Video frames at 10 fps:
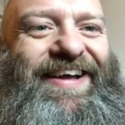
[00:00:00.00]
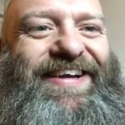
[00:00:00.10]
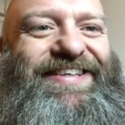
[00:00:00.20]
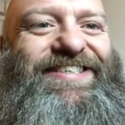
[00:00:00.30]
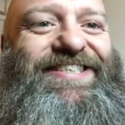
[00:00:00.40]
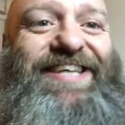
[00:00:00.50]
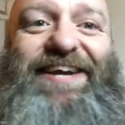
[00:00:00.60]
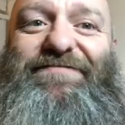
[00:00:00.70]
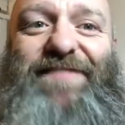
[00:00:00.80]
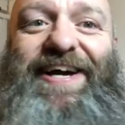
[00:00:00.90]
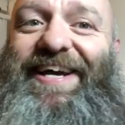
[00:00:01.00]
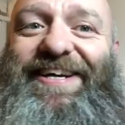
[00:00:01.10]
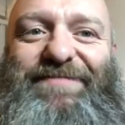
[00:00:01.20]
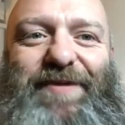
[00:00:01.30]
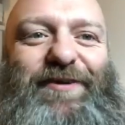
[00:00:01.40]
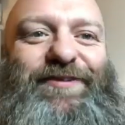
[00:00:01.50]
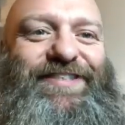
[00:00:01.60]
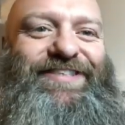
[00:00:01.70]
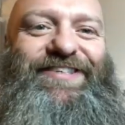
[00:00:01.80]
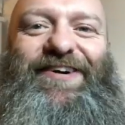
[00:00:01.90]
to shave my hairy balls
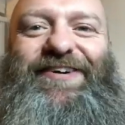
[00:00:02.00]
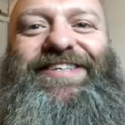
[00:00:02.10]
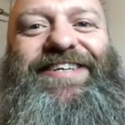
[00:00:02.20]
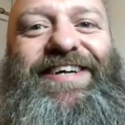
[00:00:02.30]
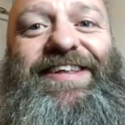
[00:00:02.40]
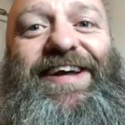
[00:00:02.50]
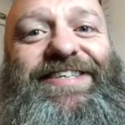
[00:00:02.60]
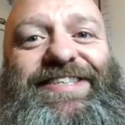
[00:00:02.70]
or not? That's the